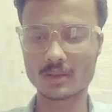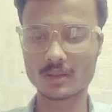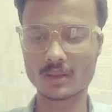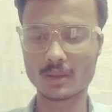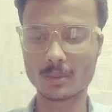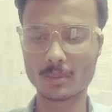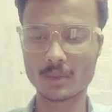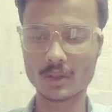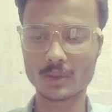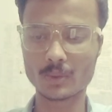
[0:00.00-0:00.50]

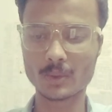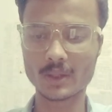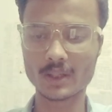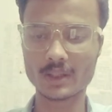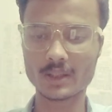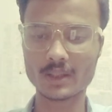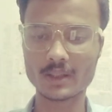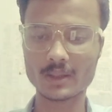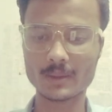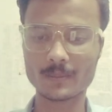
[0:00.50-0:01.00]
Number
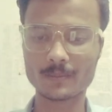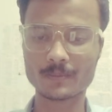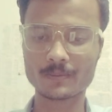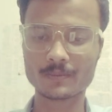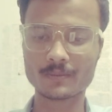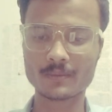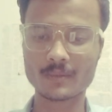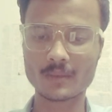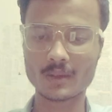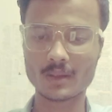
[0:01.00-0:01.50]
20.
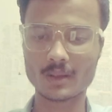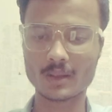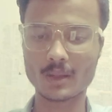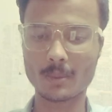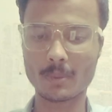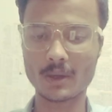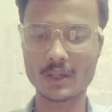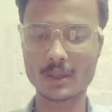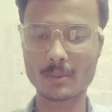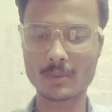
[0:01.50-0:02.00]
The
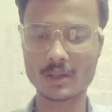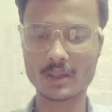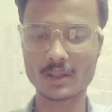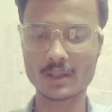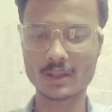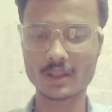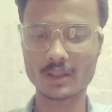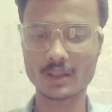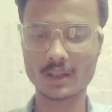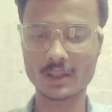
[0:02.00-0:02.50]
Panama
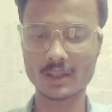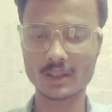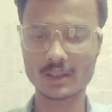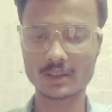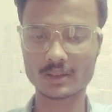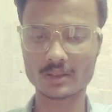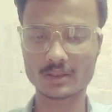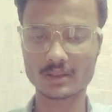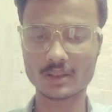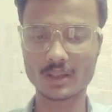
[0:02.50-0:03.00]
Canal
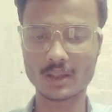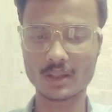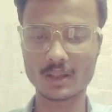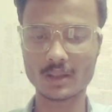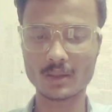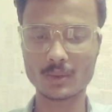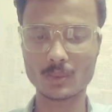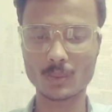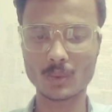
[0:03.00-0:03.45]
connects the